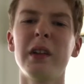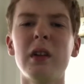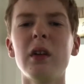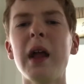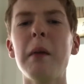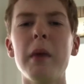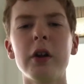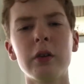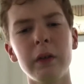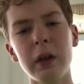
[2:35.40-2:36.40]
there's not
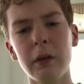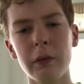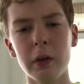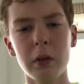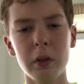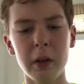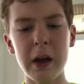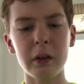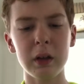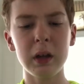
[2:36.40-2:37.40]
much of a difference.
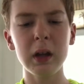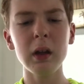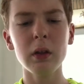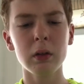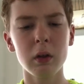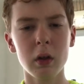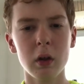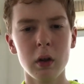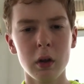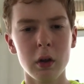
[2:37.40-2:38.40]
Now these,
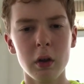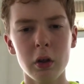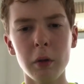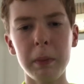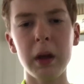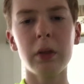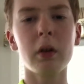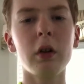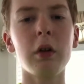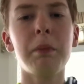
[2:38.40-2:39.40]
so
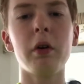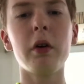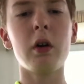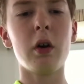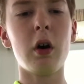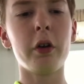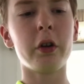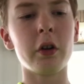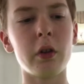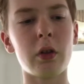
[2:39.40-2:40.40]
basically you put on
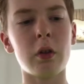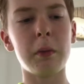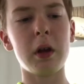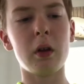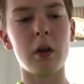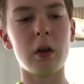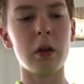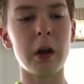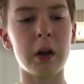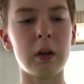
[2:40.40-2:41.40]
your instrument
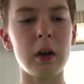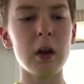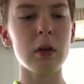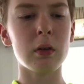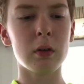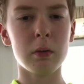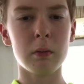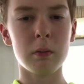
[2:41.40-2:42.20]
like this.